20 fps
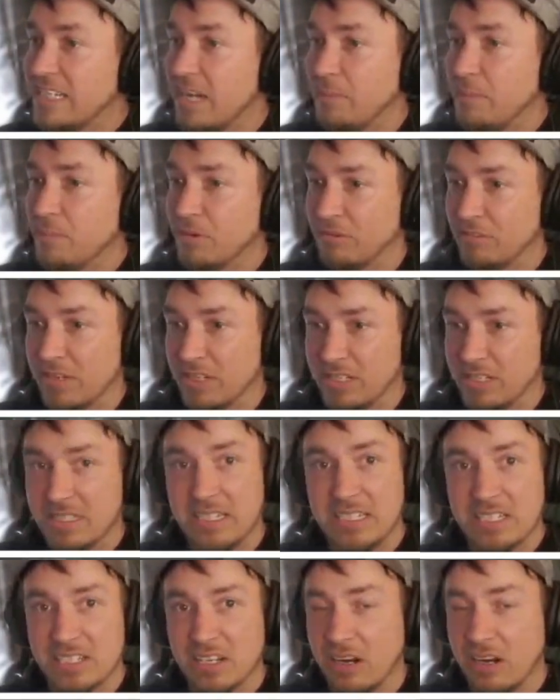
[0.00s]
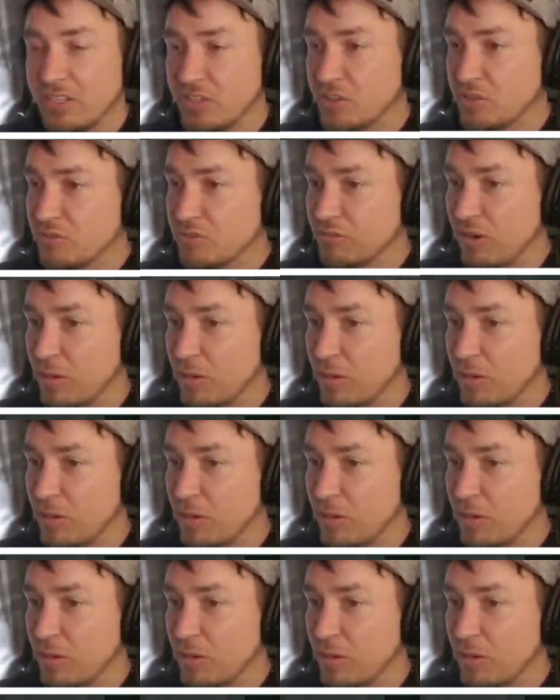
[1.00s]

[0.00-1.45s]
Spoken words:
Temperous. These guys